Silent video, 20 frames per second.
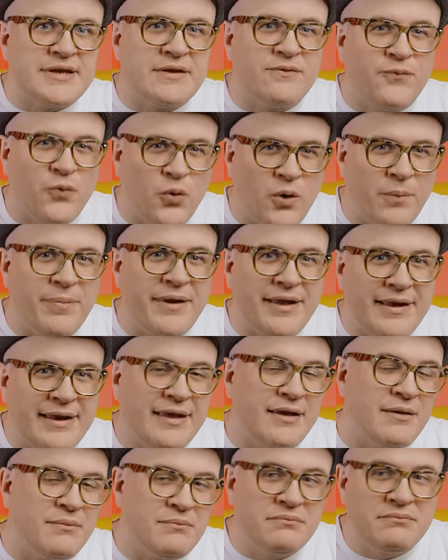and forbid
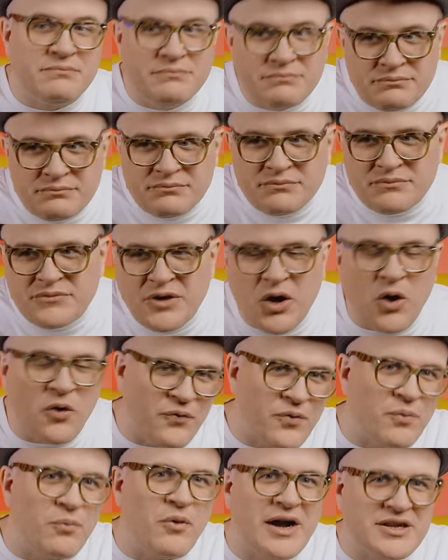him you know,
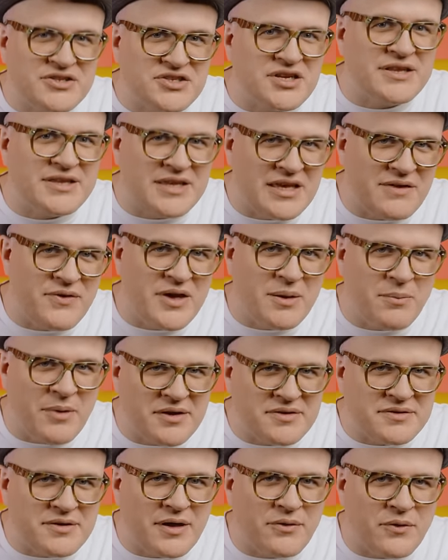from watching TV,
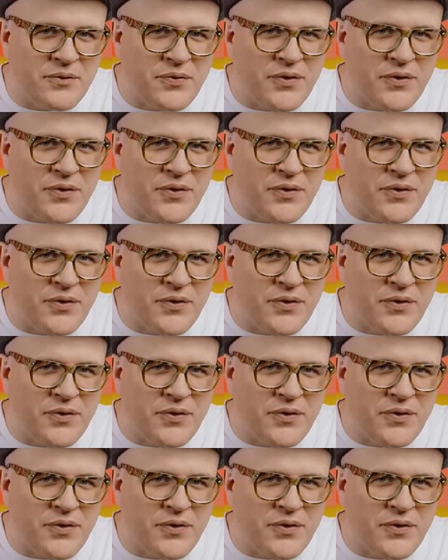amongst other